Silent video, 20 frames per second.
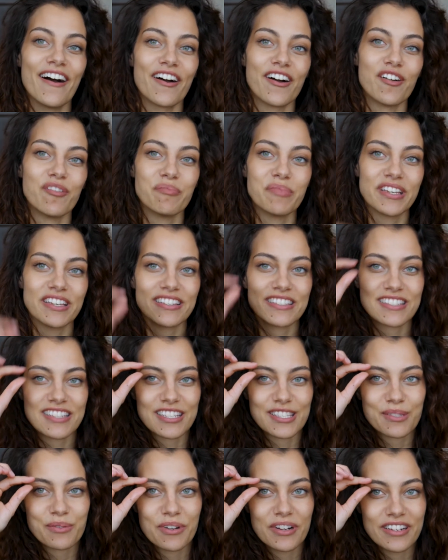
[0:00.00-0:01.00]
um, because
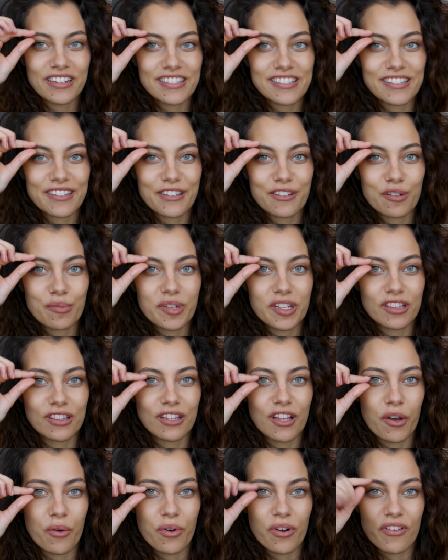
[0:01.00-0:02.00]
this one is a little bit
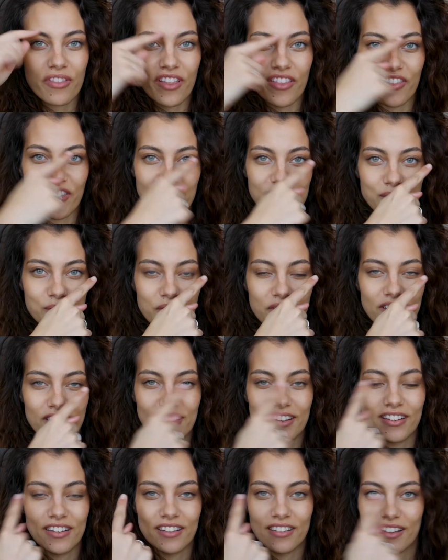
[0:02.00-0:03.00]
lower than this
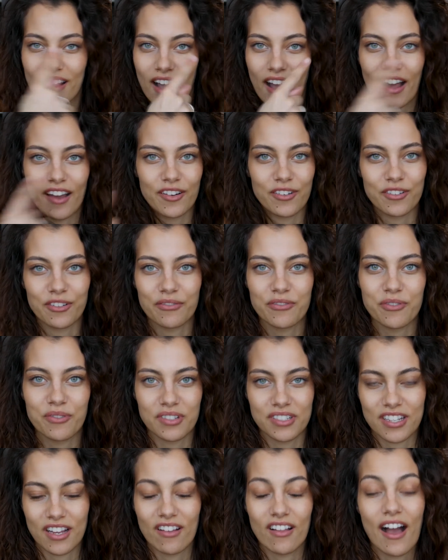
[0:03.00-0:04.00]
one. I don't know if you
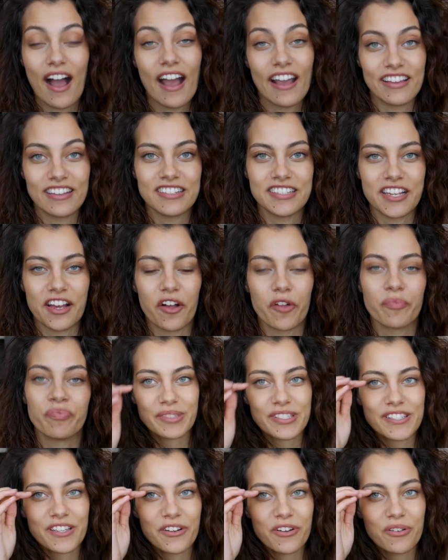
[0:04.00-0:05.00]
can tell, I can tell.
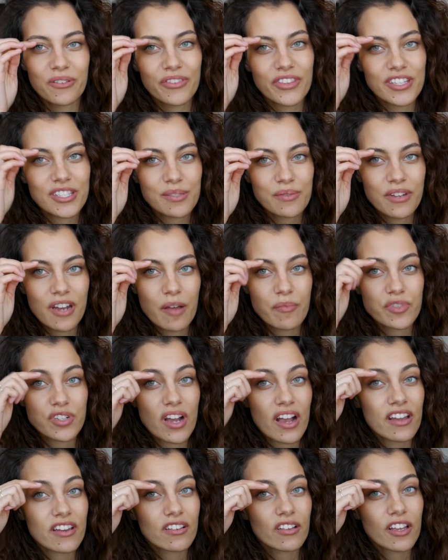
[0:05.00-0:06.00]
So this one I'm
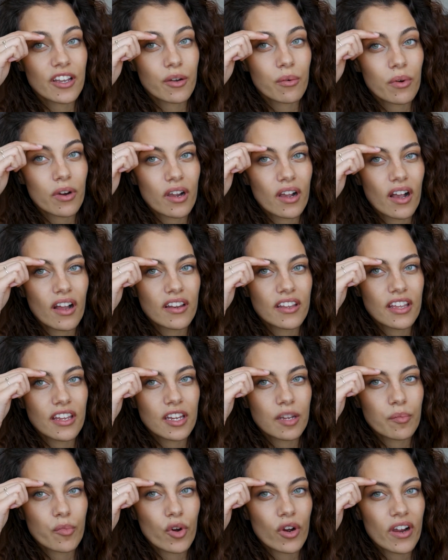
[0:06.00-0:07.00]
trying to like work on
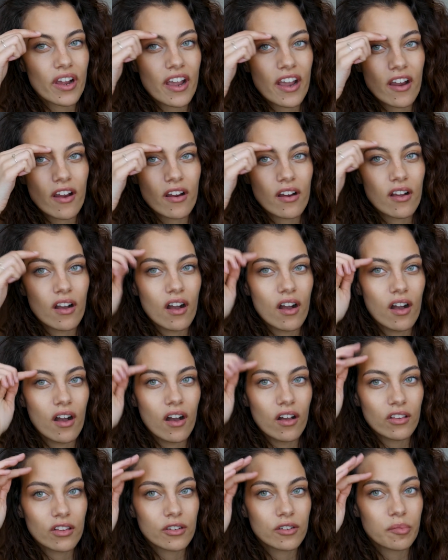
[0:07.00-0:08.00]
getting more hair
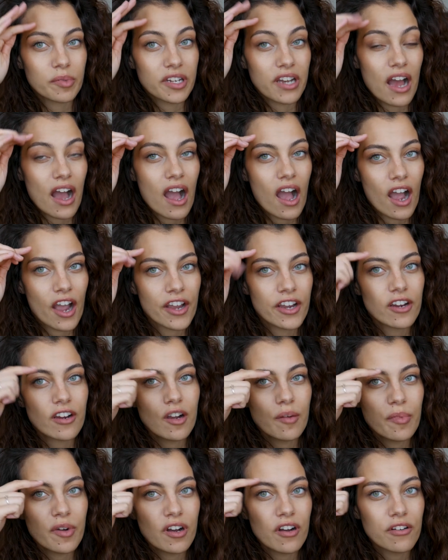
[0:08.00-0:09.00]
a little bit higher
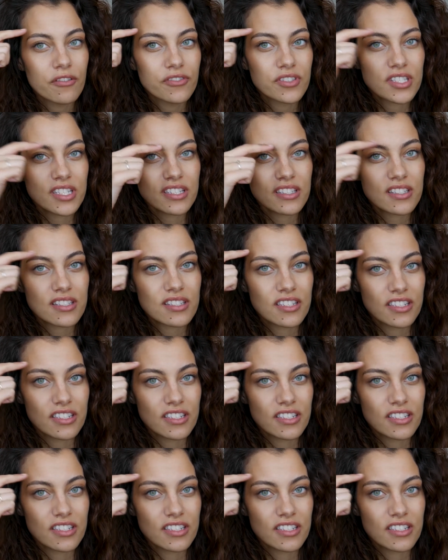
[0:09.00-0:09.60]
above since